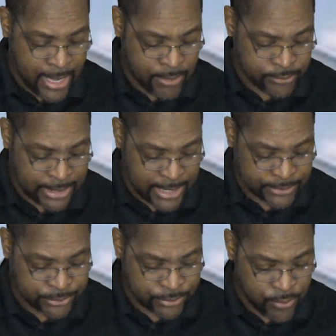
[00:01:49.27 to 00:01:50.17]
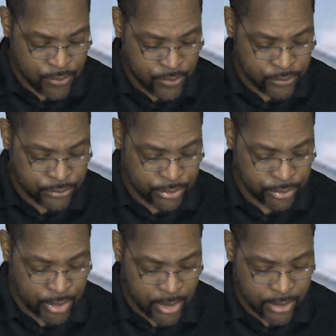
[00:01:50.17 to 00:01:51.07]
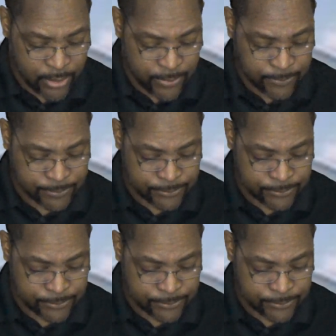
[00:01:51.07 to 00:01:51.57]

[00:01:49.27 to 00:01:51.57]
out thy soul to the hunger,